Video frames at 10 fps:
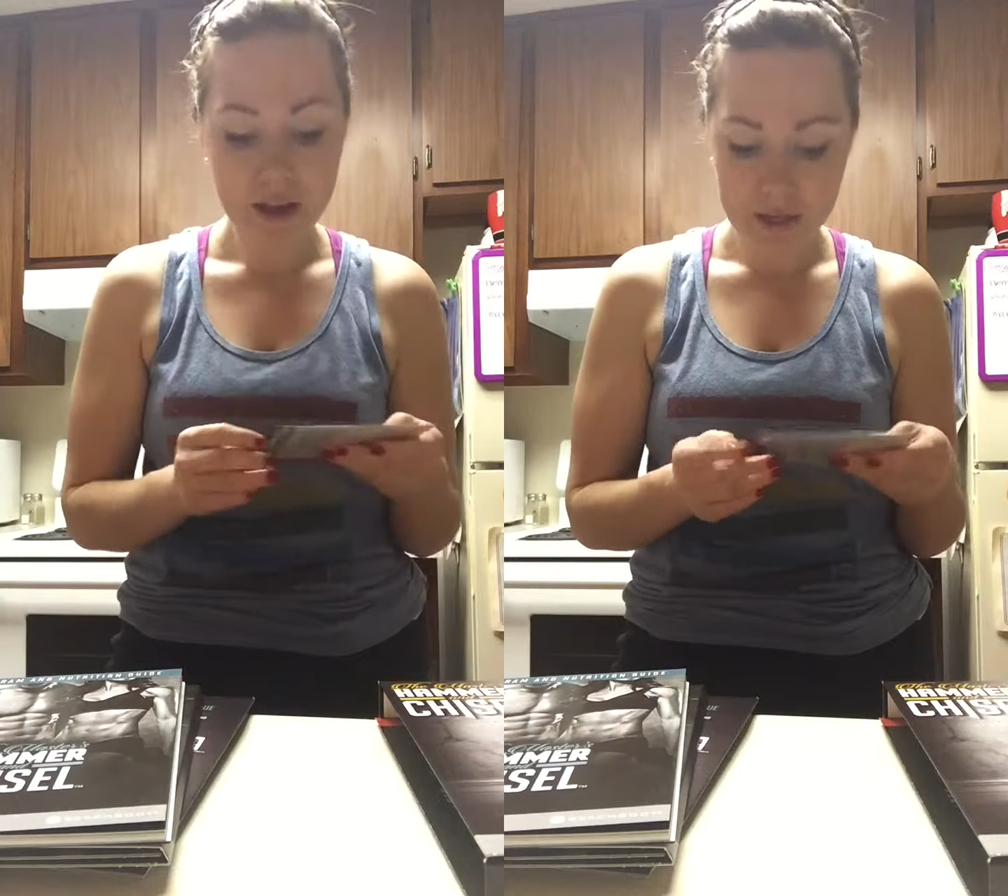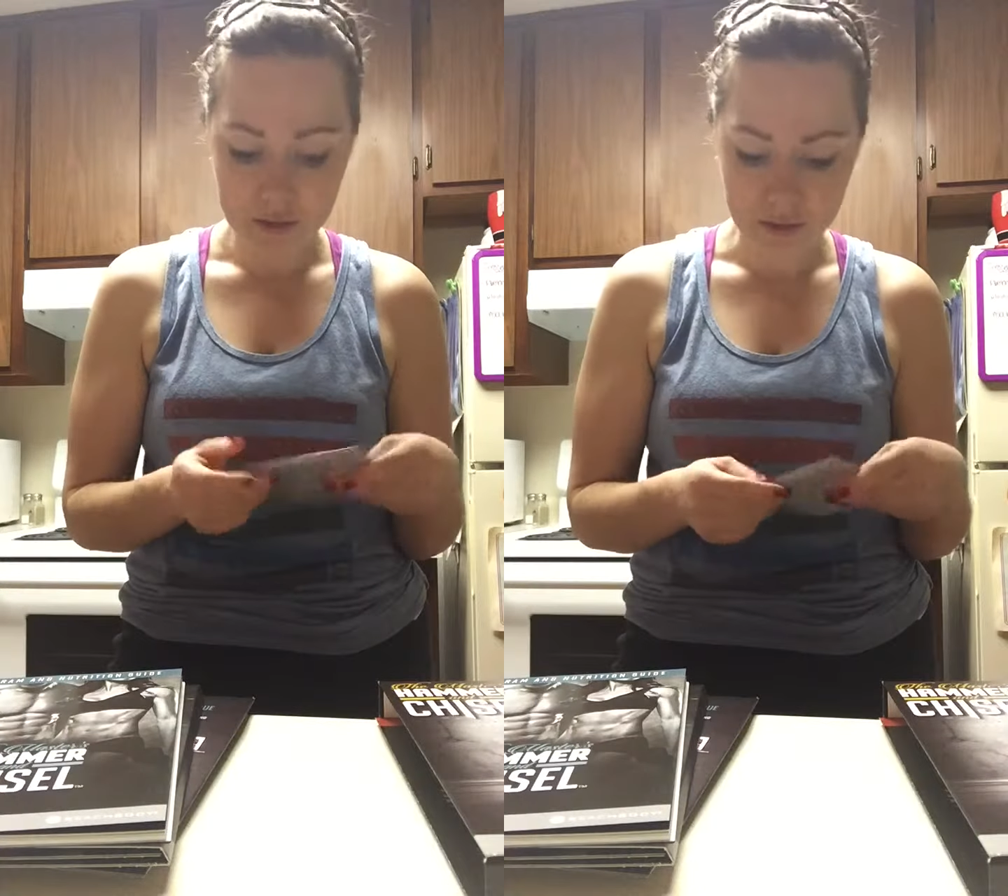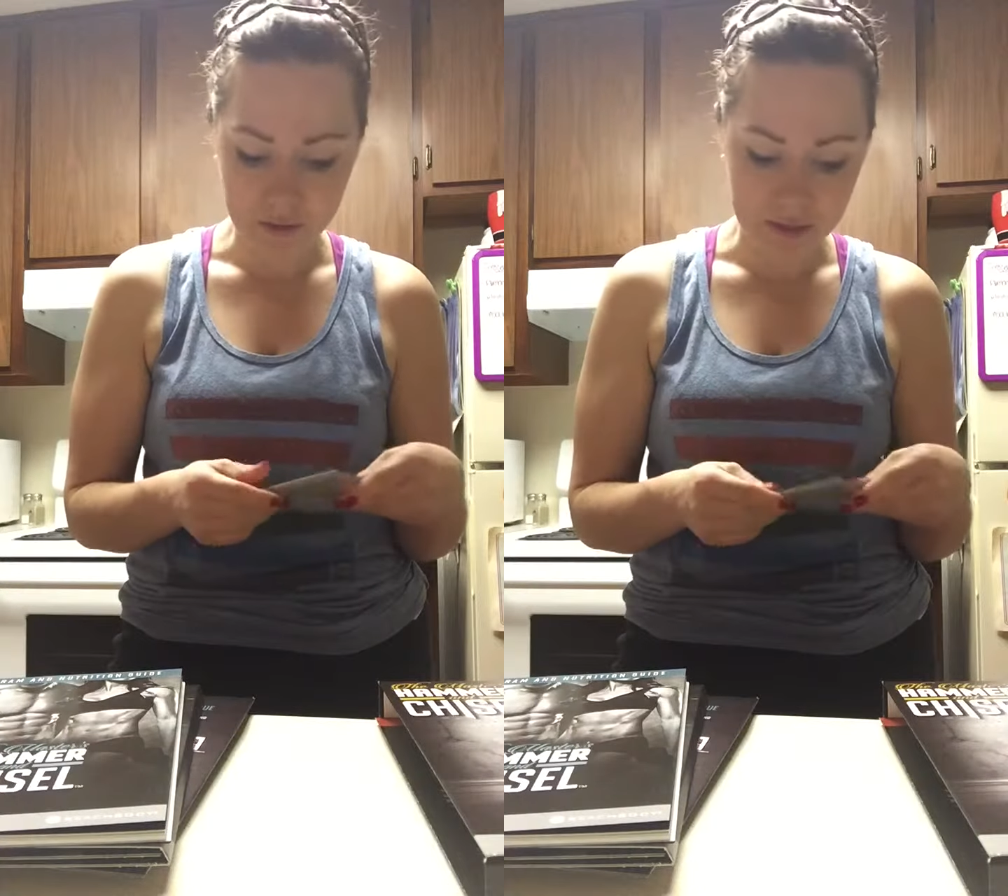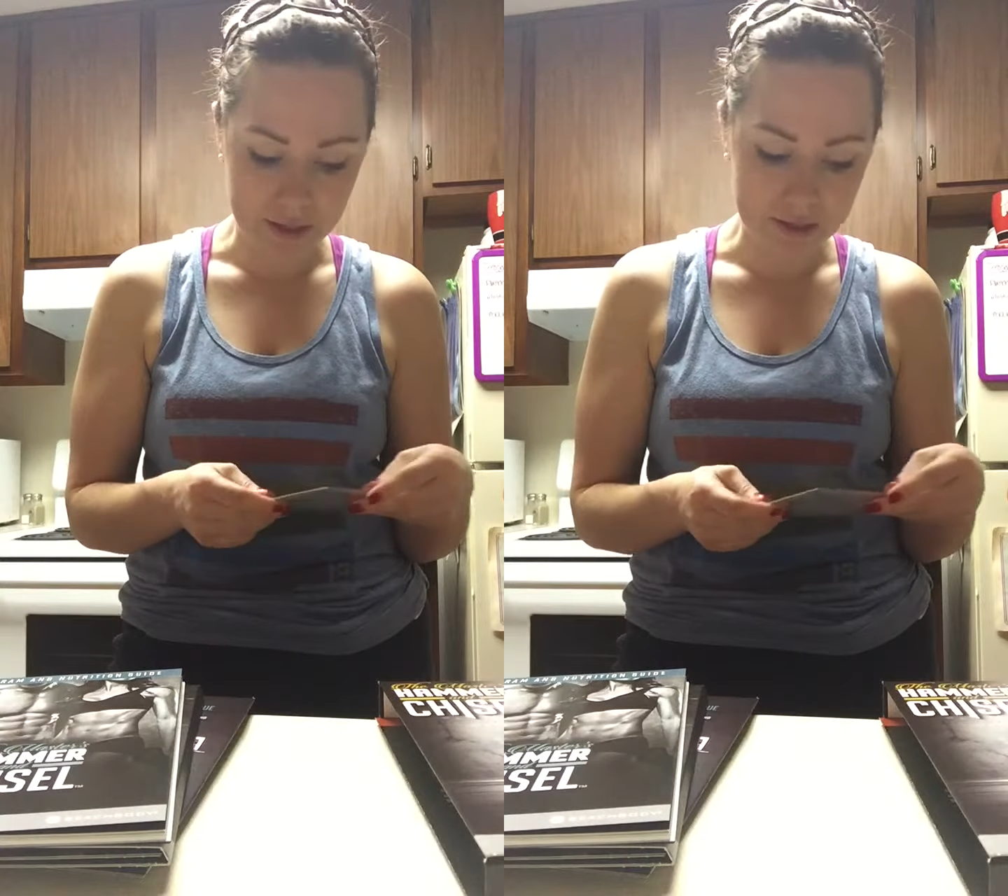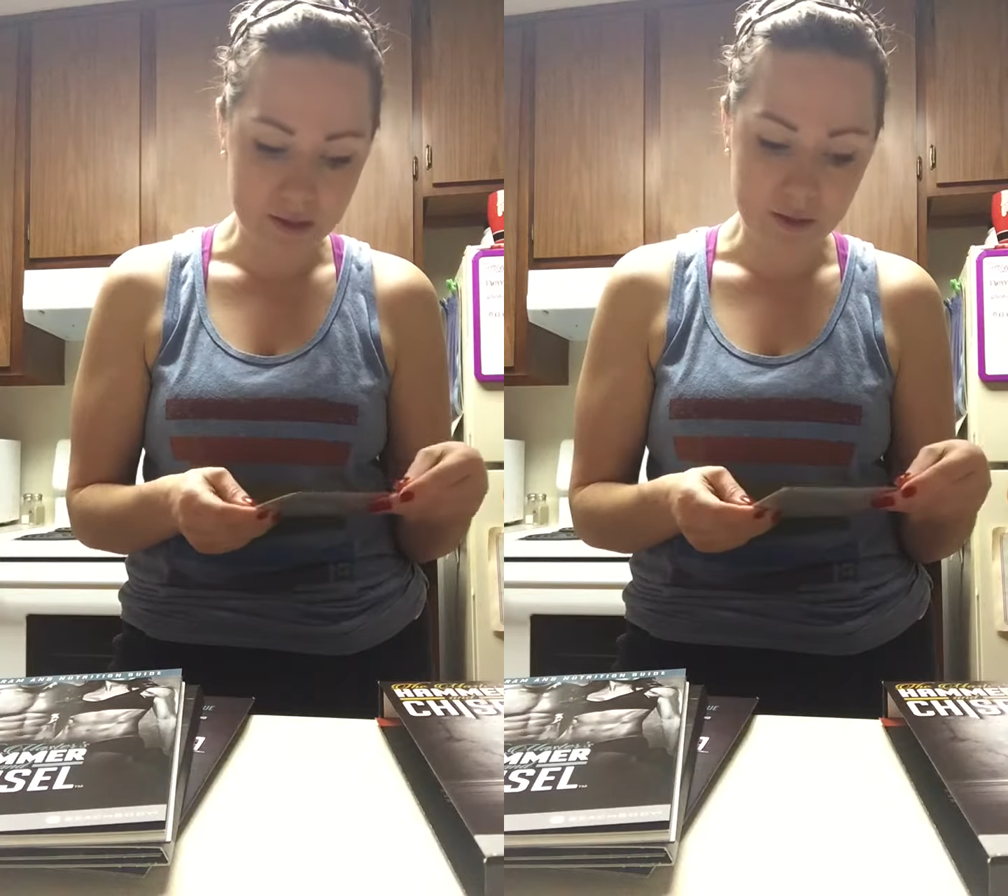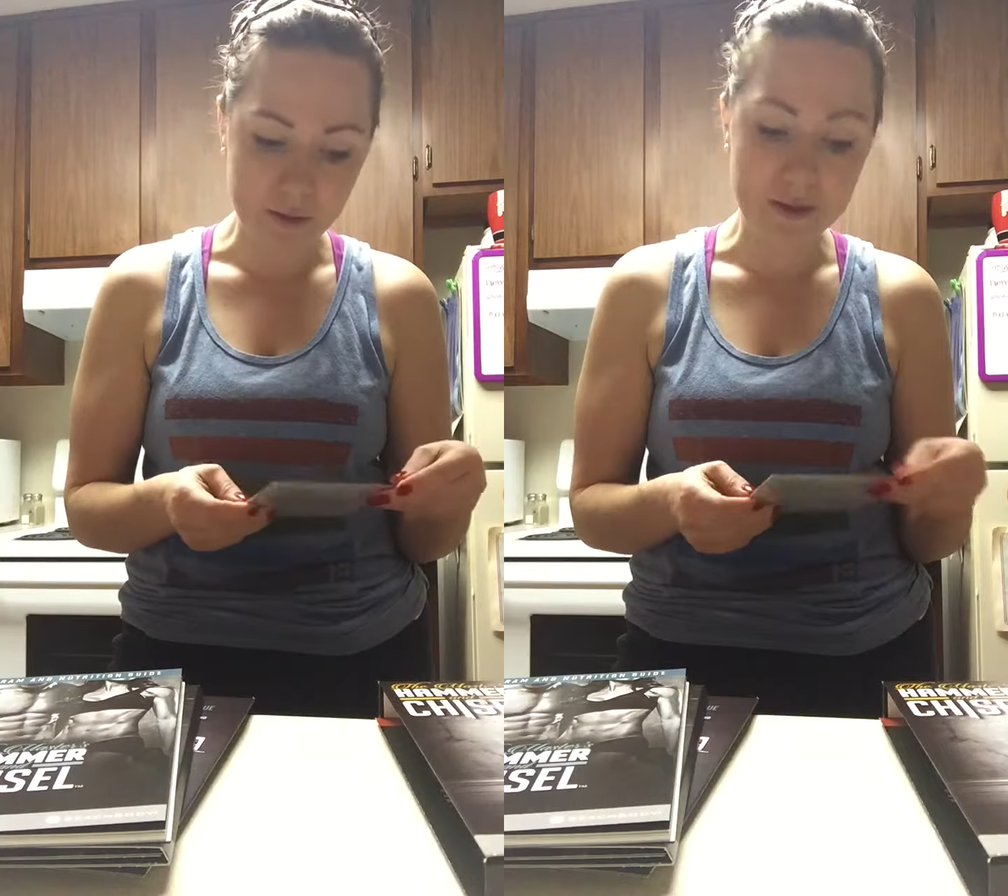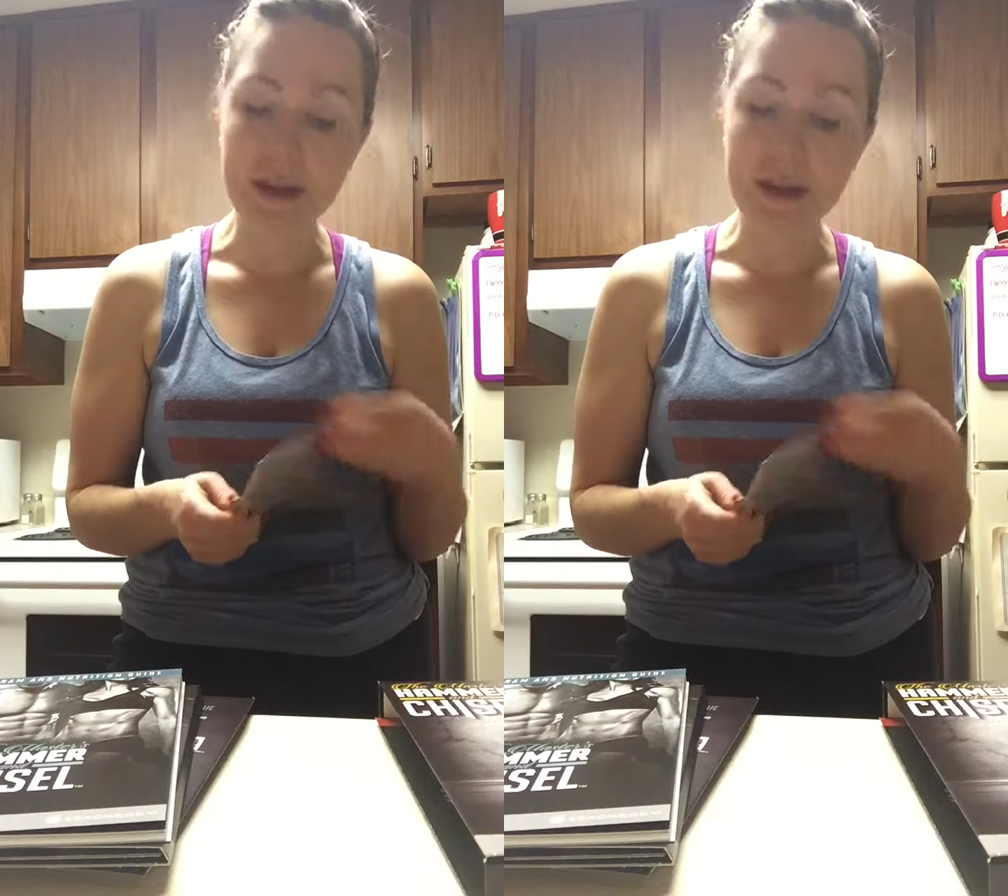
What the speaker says: additional things too.